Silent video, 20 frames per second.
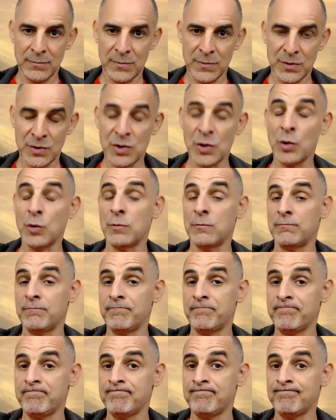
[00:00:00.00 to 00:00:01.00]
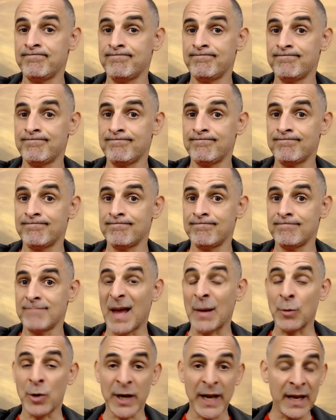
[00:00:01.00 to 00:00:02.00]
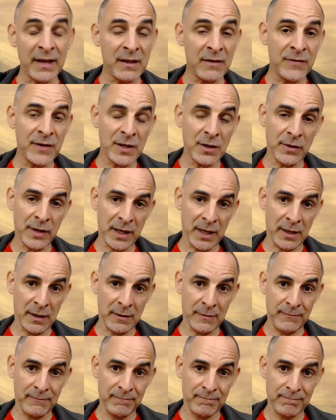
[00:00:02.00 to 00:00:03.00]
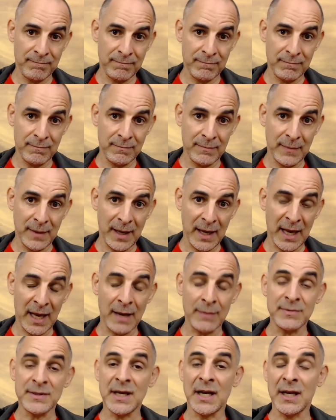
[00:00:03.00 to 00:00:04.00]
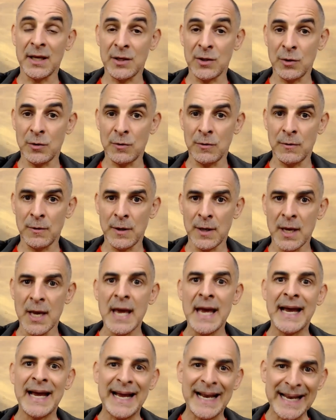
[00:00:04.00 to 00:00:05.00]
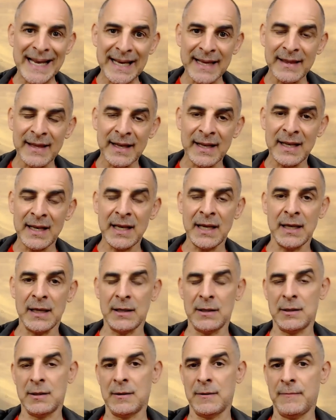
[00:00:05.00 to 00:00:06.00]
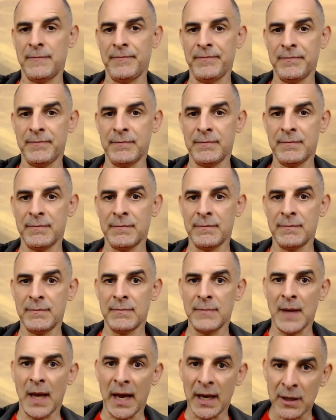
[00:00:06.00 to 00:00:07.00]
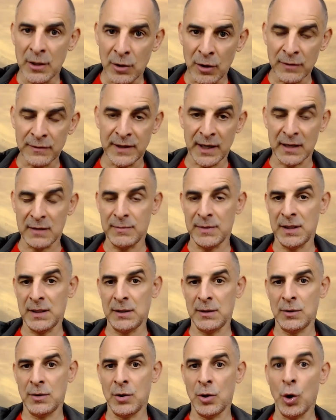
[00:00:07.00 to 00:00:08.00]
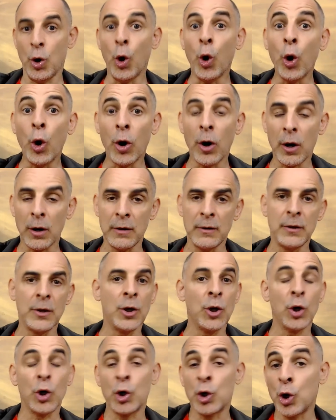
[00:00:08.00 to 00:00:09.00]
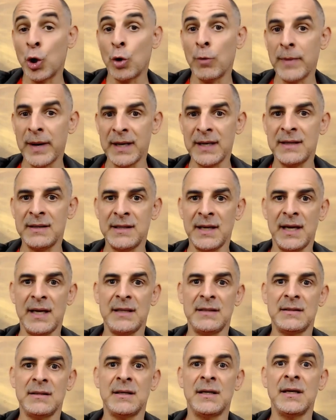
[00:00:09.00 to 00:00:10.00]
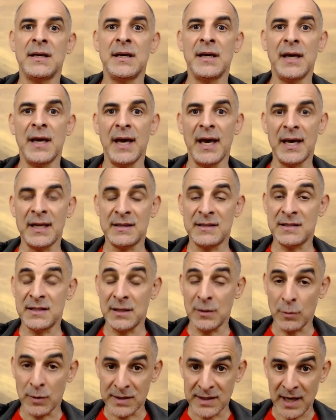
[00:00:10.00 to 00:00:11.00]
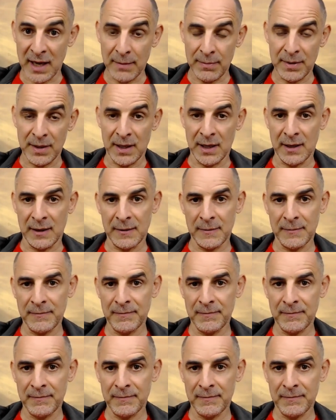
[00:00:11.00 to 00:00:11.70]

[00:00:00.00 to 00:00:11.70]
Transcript: So, I'm gonna end the video here, and I'm telling you, click that link and contact me, or go meditate and see what's happening.